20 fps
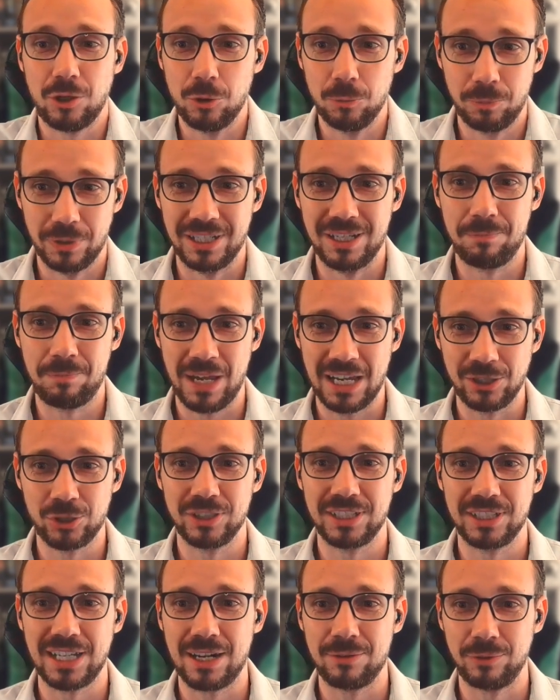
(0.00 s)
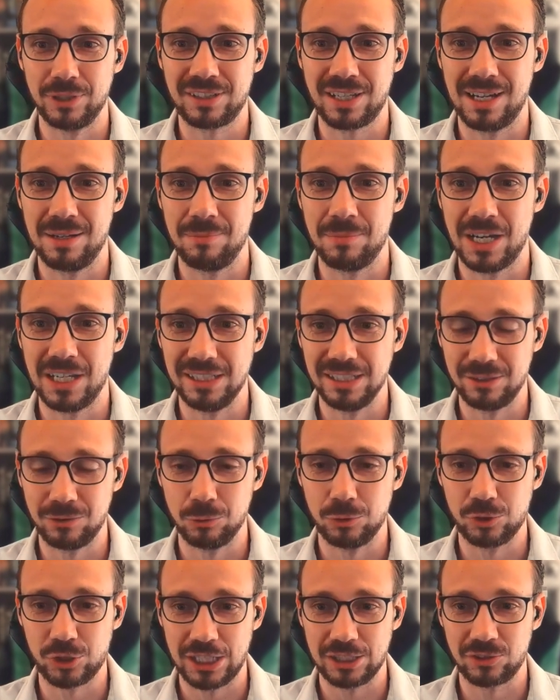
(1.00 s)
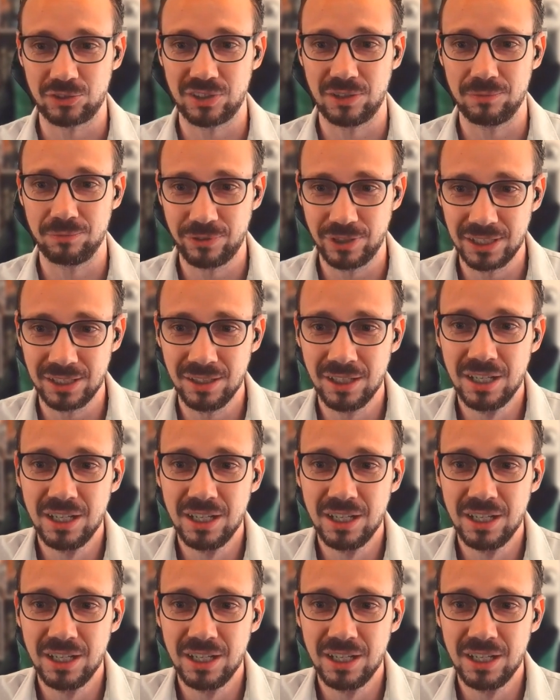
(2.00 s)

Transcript: open the patient every time I need to change something